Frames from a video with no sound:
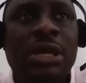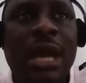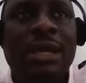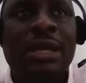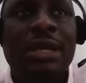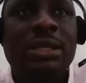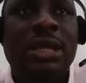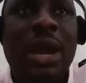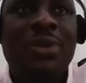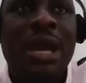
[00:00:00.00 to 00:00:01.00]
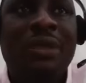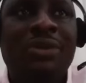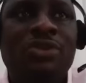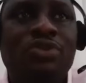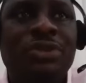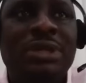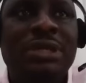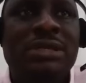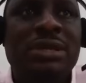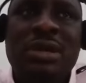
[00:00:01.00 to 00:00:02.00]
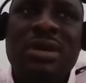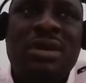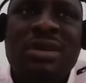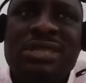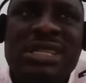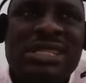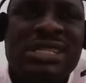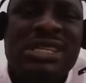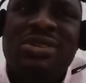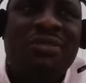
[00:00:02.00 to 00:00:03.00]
and then can we agree to do it 16th or